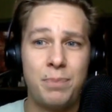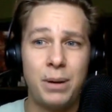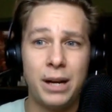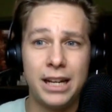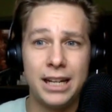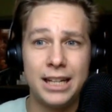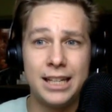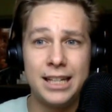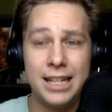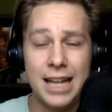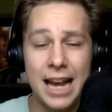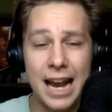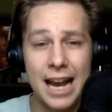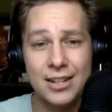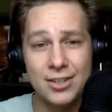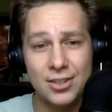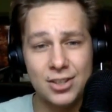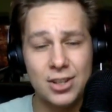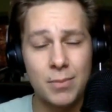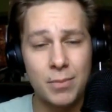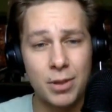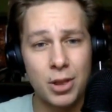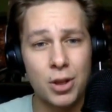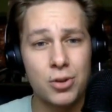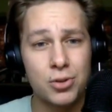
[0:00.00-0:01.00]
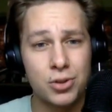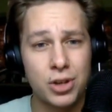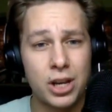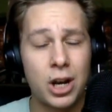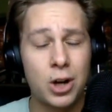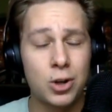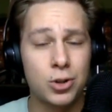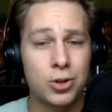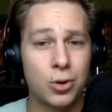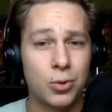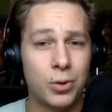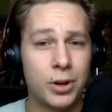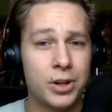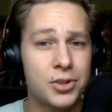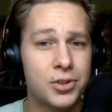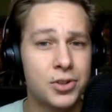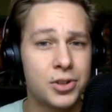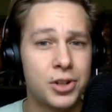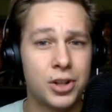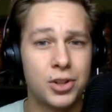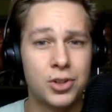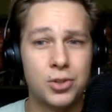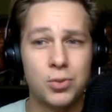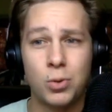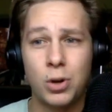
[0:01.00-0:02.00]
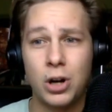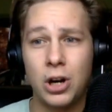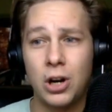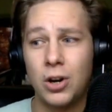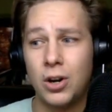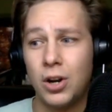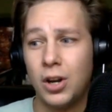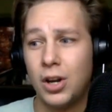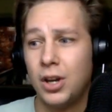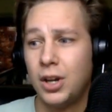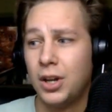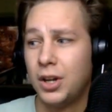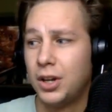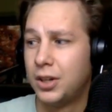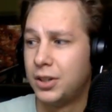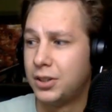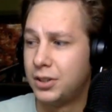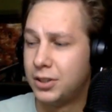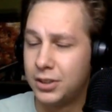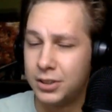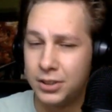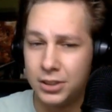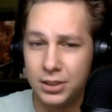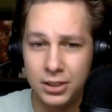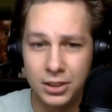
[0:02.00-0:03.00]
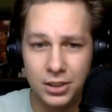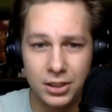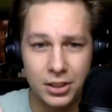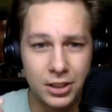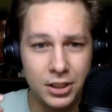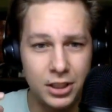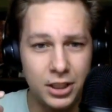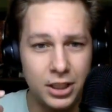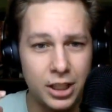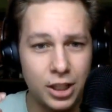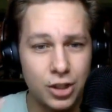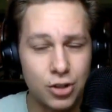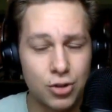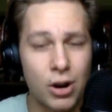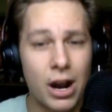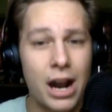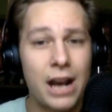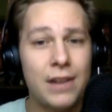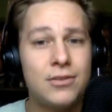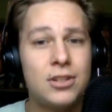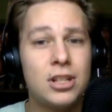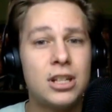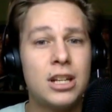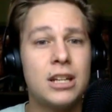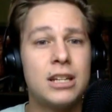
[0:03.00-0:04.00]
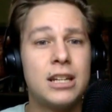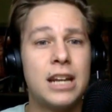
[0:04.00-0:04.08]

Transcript: but he has some of those characteristics where he can drive to the